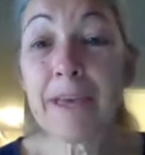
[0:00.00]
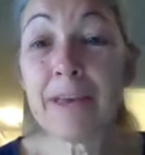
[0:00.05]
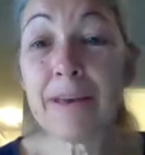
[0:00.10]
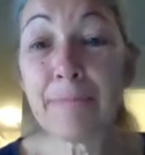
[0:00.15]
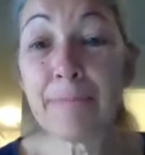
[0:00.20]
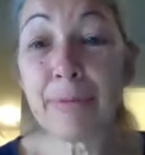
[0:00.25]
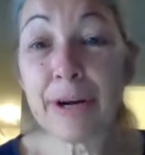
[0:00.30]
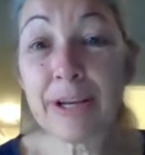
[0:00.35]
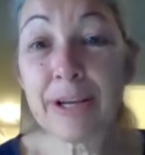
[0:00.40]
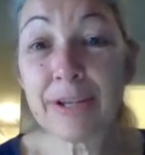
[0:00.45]

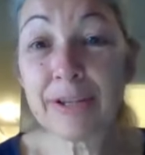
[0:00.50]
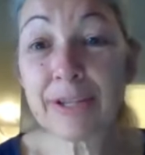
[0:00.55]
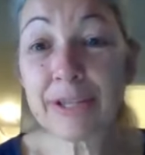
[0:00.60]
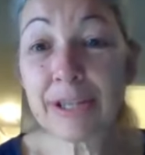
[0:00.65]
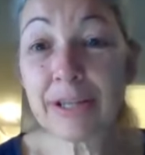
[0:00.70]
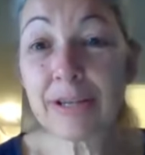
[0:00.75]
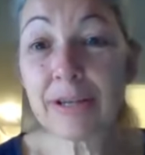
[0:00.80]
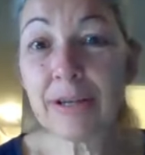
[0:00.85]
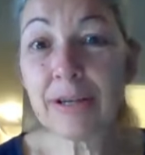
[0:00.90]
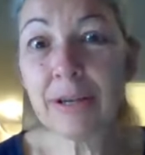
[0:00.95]
And Brandon
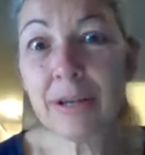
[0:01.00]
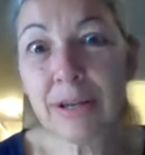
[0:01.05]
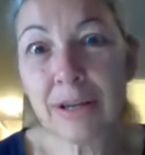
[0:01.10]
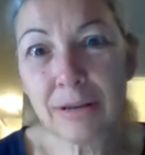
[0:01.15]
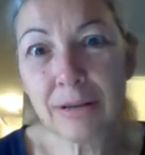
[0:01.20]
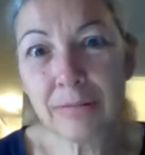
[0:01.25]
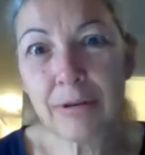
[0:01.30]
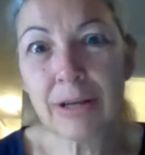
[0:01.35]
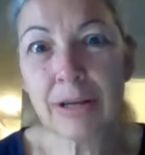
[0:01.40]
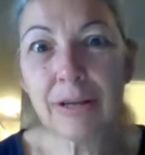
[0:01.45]
said,
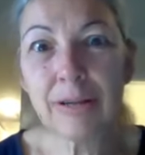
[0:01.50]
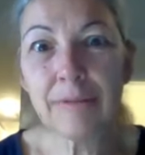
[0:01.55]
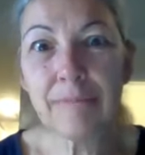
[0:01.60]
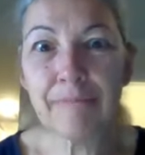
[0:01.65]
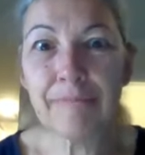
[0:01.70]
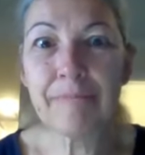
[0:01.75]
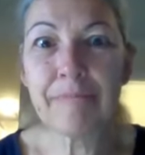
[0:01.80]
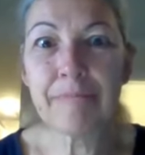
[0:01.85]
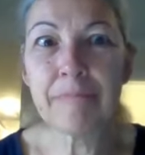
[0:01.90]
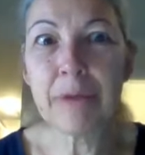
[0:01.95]
well,
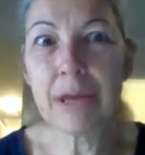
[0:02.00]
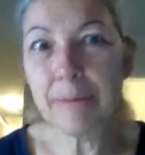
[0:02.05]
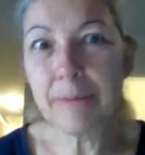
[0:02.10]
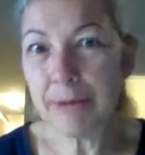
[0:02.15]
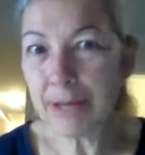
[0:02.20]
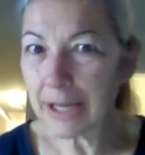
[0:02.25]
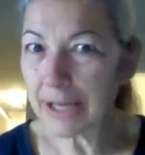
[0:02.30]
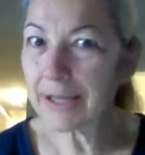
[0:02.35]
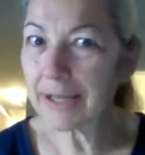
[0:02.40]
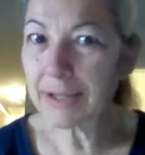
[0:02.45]

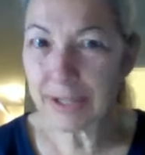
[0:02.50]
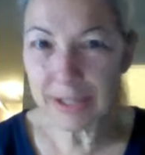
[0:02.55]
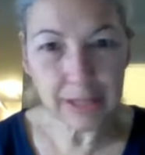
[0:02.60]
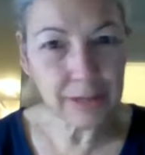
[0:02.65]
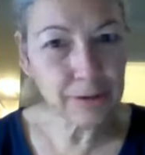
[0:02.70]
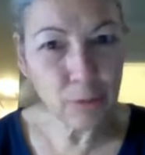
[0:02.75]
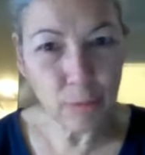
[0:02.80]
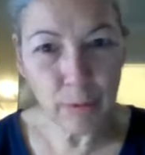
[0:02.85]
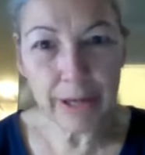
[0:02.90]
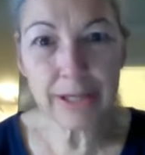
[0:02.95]
maybe I can
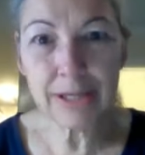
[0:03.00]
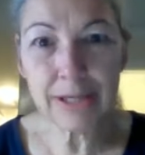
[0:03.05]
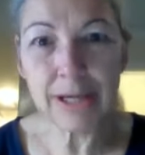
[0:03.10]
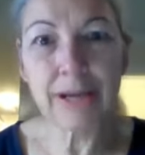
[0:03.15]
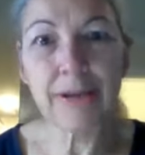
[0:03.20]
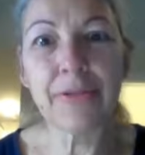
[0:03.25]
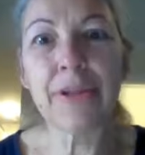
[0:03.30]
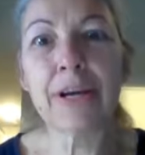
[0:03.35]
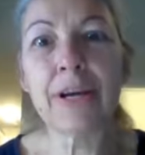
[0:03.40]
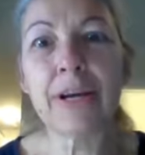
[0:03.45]
send Gwen
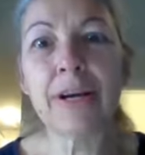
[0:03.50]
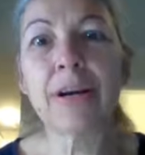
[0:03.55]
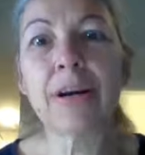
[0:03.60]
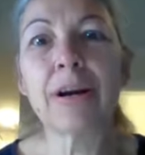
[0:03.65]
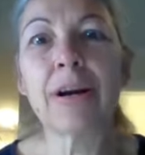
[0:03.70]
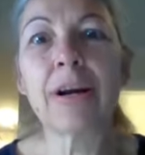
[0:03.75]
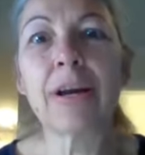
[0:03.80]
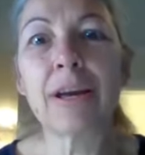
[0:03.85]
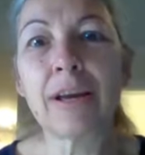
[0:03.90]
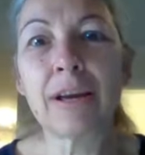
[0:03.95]
down
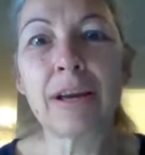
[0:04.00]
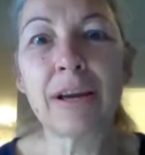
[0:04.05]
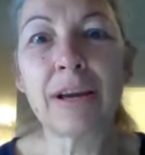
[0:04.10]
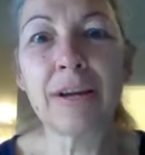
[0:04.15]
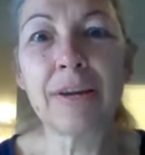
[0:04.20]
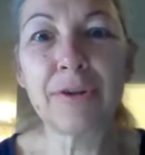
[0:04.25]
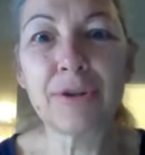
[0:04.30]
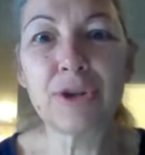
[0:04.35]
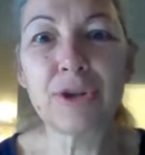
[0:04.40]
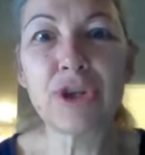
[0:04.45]
there
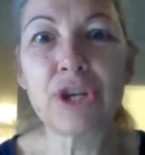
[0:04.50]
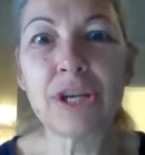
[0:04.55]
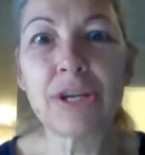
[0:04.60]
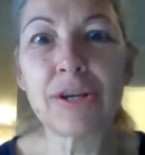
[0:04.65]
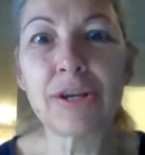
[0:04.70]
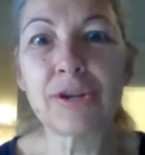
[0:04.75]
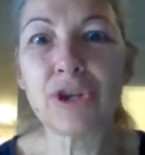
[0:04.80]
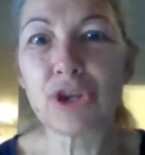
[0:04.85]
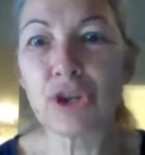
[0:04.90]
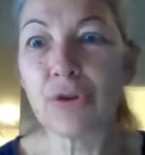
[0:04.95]
and she
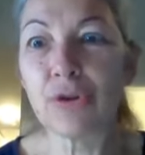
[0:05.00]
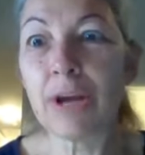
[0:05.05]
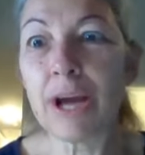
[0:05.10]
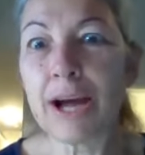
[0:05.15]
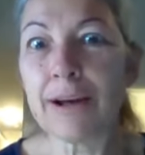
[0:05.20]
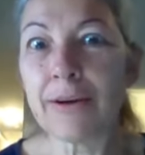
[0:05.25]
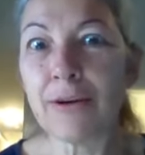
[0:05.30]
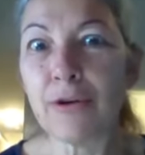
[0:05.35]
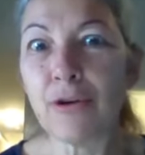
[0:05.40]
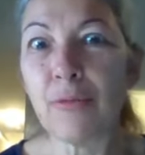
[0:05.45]
can show you
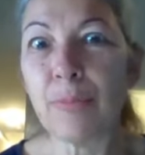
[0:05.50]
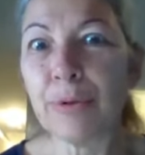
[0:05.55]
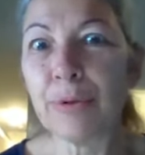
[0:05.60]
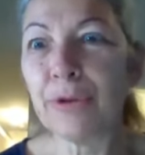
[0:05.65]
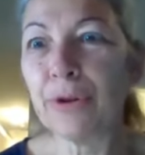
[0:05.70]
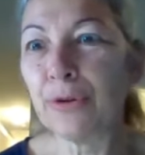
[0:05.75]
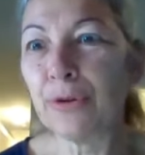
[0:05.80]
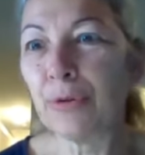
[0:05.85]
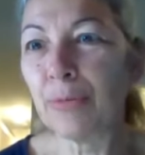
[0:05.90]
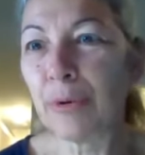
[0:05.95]
how to open
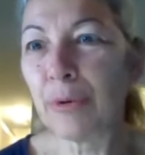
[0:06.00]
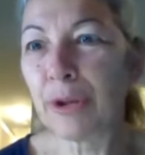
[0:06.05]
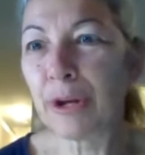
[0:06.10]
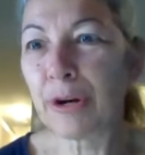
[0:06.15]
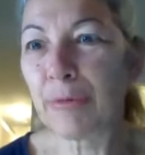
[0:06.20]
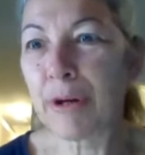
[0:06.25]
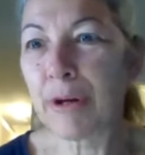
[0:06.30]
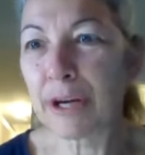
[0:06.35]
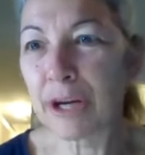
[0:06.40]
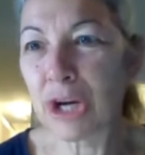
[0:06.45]
the door with a
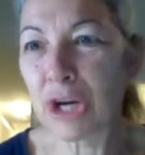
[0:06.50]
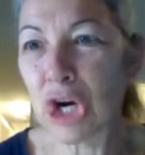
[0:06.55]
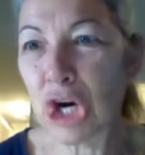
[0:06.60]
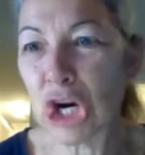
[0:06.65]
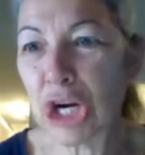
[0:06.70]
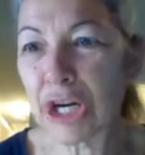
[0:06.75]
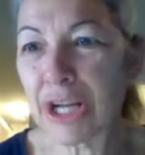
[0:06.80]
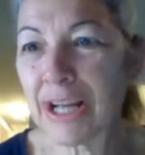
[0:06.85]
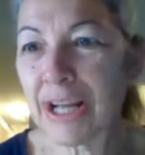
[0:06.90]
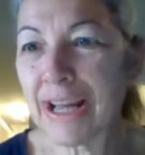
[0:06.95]
credit
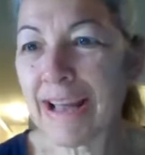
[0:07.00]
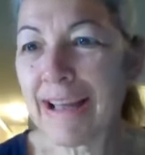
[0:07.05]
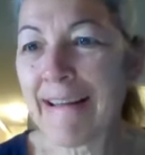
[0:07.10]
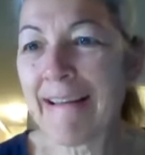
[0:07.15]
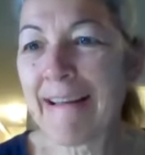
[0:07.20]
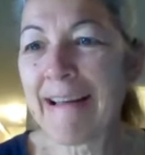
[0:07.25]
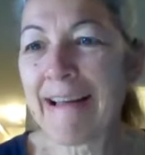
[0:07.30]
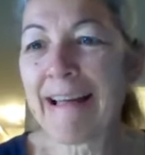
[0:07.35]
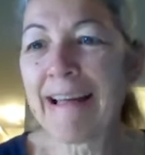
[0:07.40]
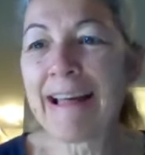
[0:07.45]
card.
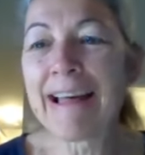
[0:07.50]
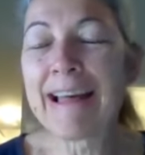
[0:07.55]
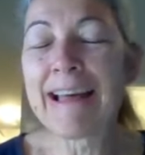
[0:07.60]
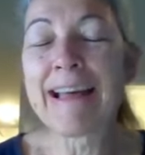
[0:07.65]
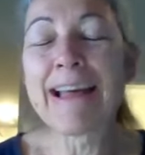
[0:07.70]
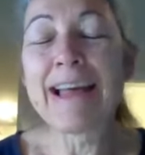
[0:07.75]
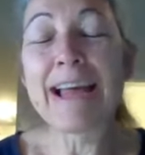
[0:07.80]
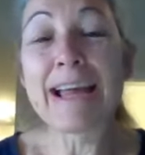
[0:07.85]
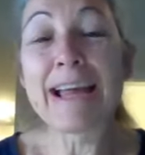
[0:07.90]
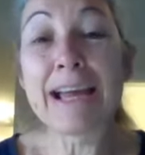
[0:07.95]

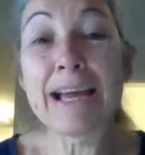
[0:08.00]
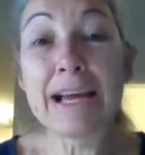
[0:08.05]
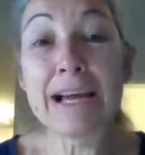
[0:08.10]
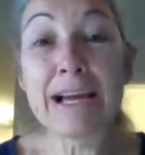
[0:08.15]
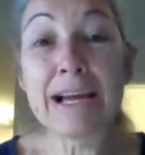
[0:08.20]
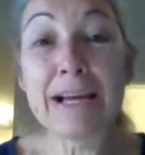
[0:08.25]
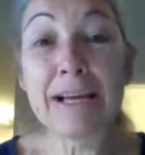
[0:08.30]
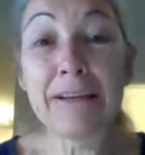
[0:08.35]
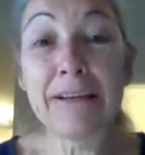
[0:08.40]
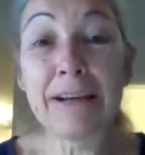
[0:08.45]

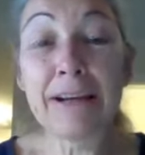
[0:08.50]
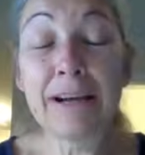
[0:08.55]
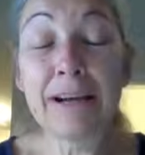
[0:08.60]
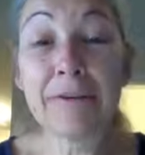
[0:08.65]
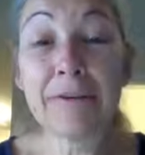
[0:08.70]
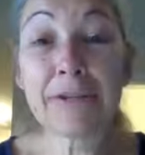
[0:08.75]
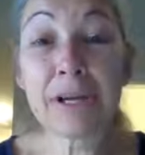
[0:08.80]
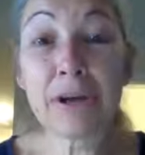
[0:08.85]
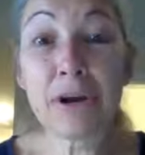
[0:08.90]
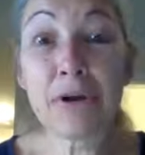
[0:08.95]
And I
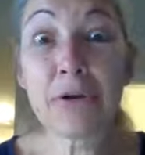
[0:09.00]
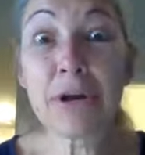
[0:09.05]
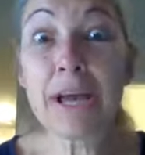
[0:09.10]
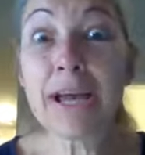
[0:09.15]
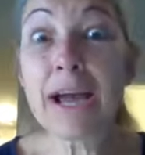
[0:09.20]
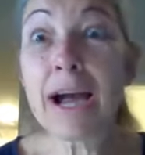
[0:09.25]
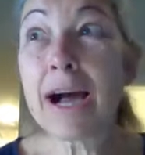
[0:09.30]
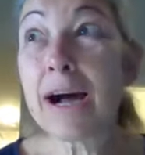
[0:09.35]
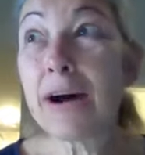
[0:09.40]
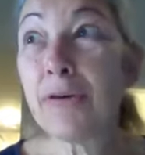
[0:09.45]
was like, okay,
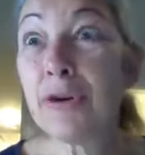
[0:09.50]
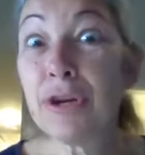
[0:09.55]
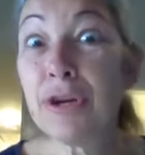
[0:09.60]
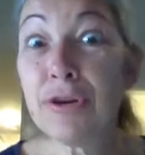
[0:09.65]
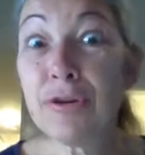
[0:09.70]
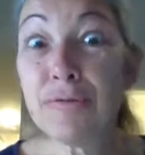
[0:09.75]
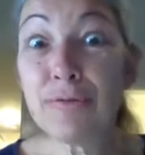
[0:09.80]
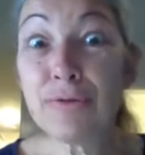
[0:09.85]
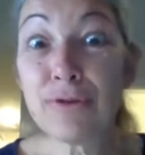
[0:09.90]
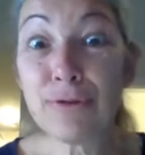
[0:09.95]
how do
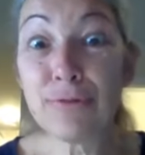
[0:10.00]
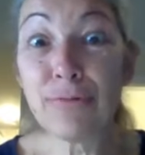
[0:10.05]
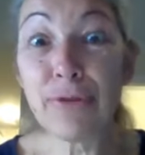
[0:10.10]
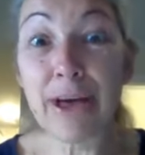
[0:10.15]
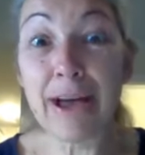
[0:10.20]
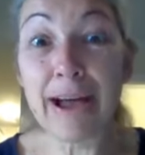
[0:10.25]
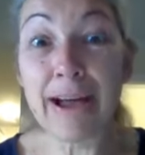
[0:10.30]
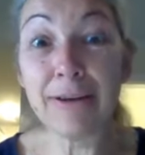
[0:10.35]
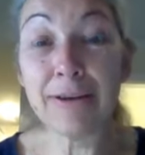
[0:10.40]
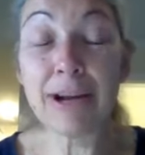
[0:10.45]
you do
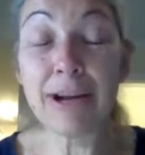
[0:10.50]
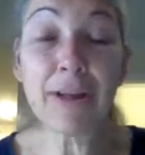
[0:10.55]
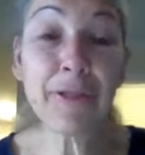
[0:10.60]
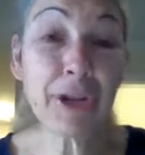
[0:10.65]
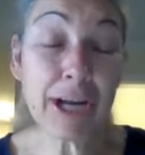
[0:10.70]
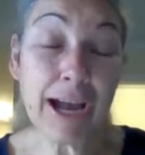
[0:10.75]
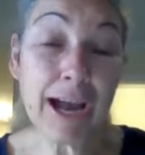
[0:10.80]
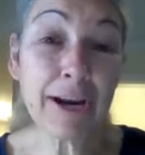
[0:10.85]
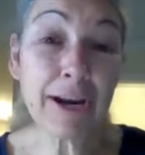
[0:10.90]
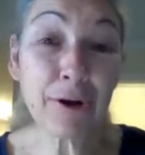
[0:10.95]
that? Not
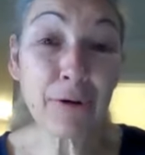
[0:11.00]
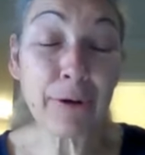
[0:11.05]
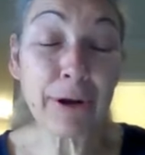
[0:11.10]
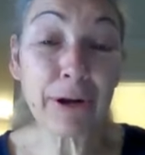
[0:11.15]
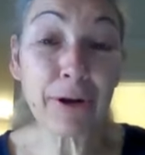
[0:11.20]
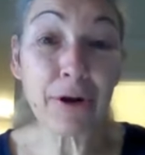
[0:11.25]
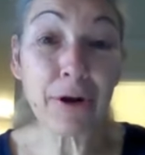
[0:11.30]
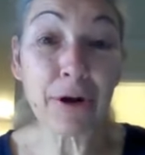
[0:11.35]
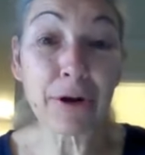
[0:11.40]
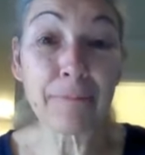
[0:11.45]
that I had a
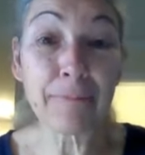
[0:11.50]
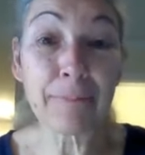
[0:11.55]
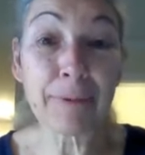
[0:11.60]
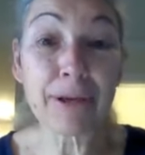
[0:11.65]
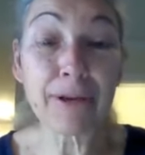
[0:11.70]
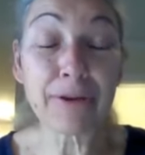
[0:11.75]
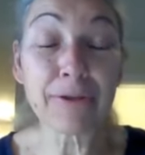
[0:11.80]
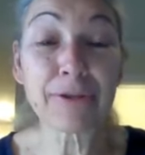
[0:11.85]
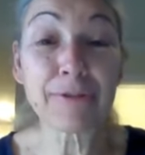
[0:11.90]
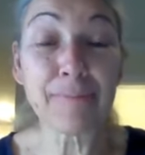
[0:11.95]
credit card
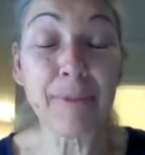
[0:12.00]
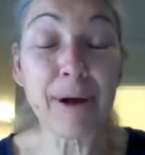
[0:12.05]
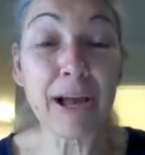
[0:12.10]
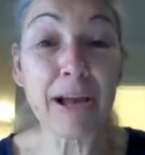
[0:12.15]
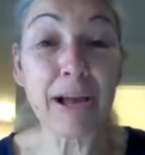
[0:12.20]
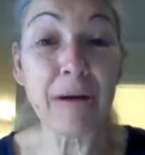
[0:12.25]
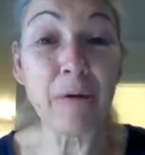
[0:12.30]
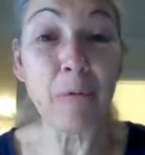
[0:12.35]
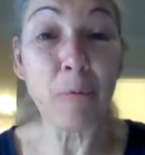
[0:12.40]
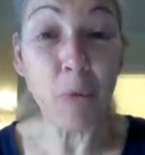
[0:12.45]
because
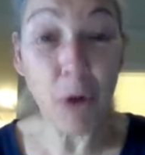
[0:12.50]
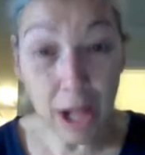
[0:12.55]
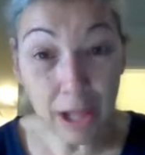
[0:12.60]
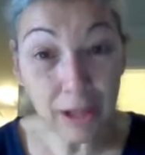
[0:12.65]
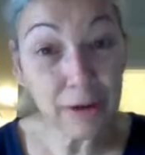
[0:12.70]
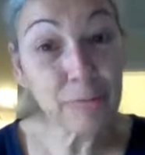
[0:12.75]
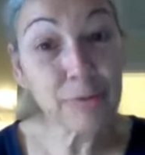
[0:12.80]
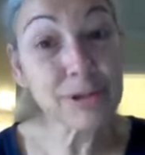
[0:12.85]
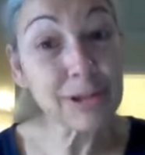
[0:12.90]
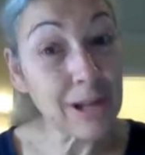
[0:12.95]
my
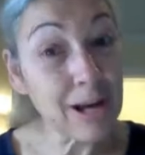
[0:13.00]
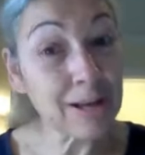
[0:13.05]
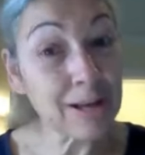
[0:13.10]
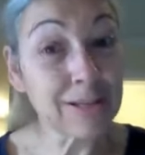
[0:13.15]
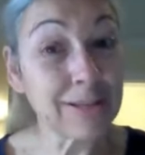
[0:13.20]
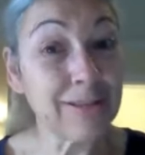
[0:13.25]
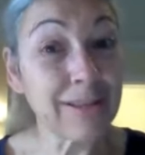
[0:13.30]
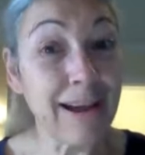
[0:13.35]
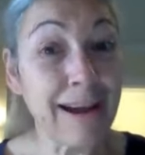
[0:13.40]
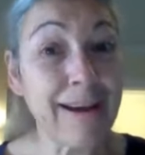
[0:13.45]
wallet was locked
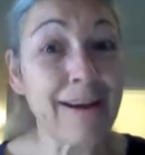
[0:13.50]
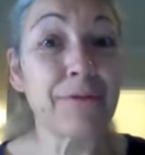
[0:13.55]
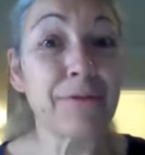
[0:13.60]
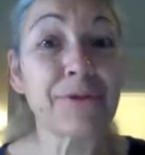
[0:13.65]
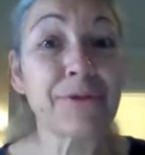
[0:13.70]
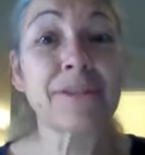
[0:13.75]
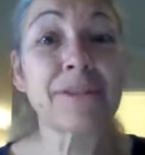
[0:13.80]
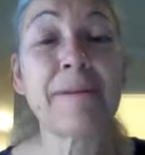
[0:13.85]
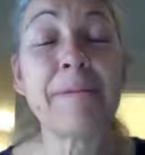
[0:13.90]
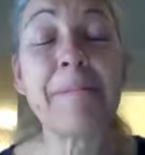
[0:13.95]
in the
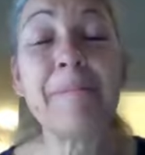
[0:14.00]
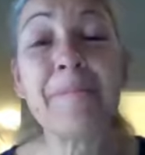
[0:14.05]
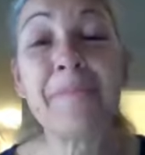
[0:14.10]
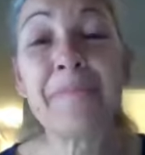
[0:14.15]
house.